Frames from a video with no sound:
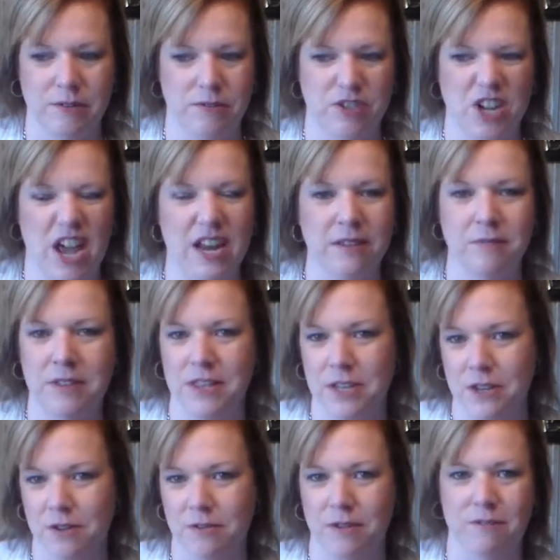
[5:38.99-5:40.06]
chatting with
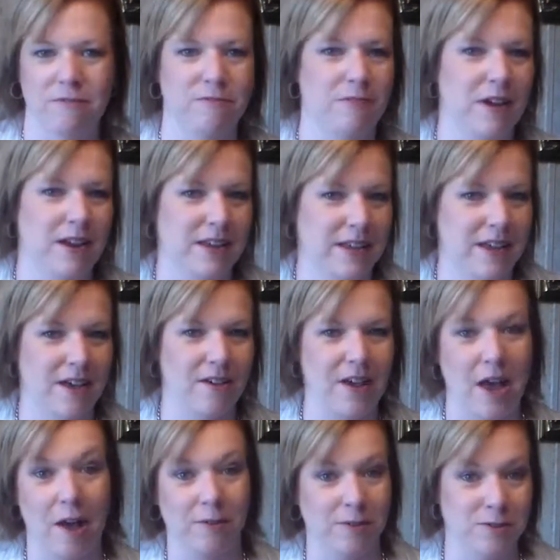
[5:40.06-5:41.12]
you and finding out
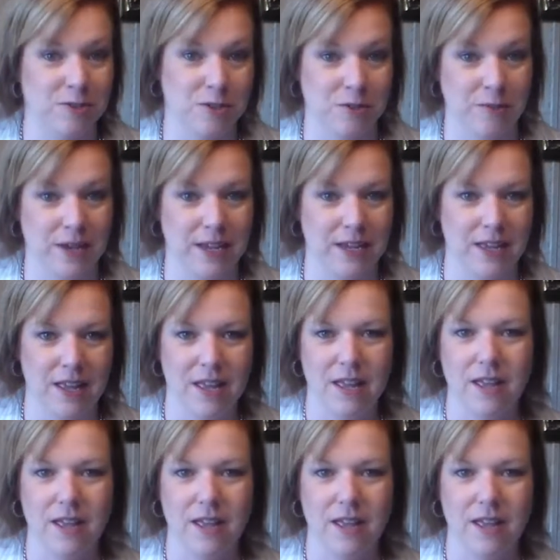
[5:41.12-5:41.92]
how you're doing.